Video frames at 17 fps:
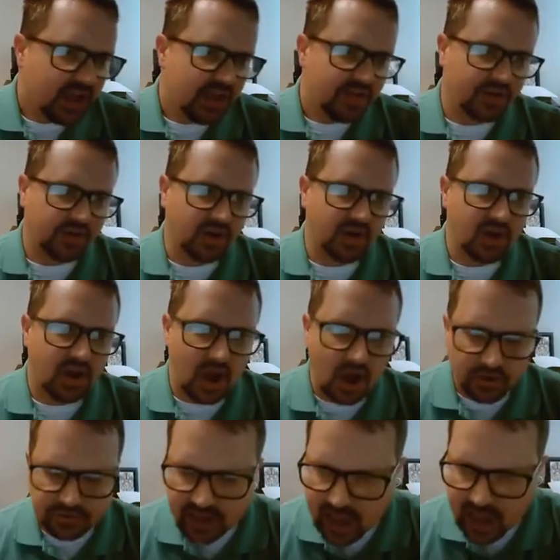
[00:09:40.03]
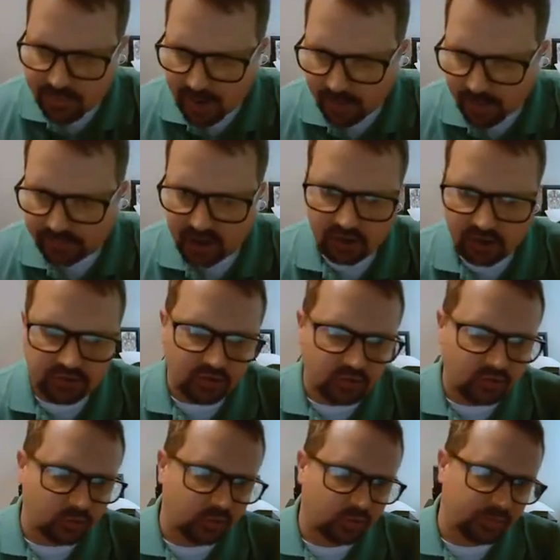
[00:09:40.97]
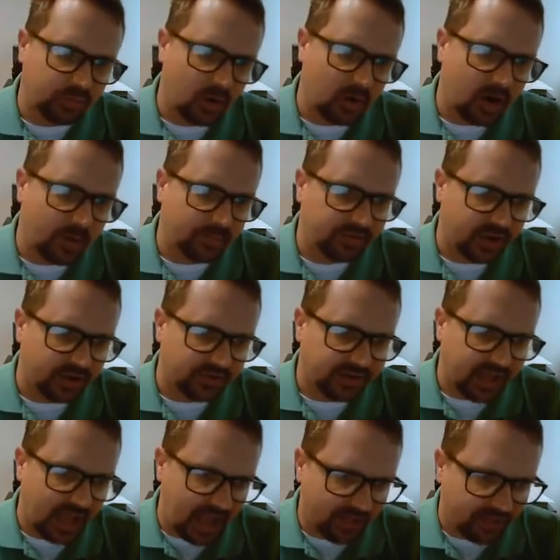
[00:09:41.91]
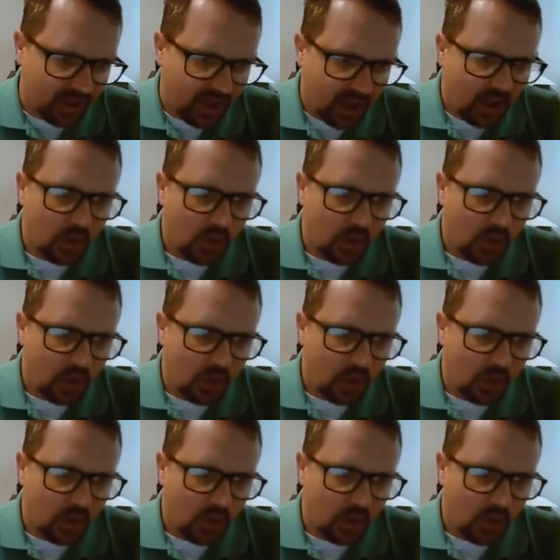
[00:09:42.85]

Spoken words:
They're going to cause apoptosis, which is programmed cell death,